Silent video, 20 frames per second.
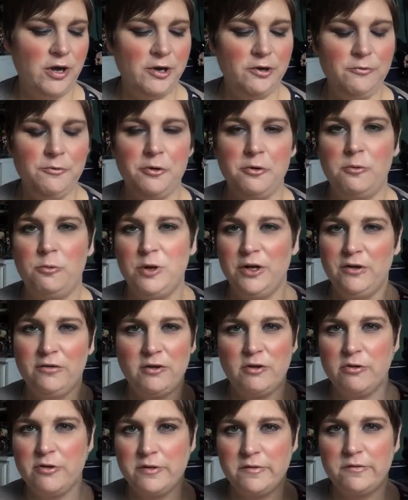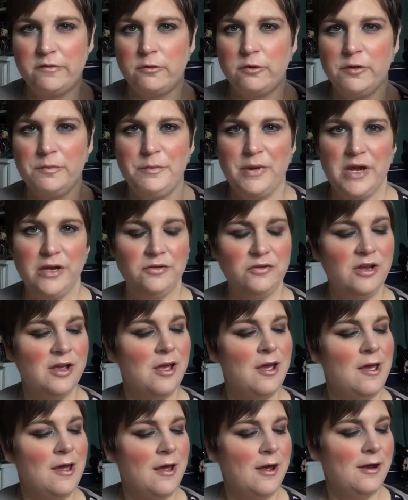I don't know what he's going for mint
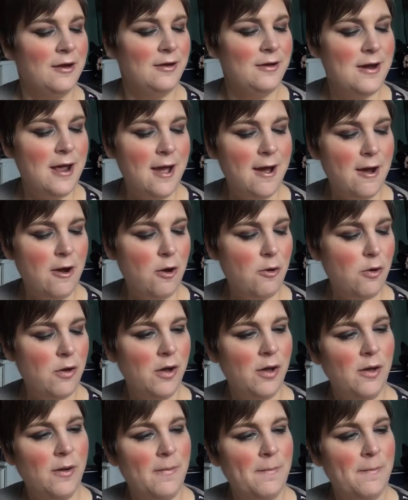now,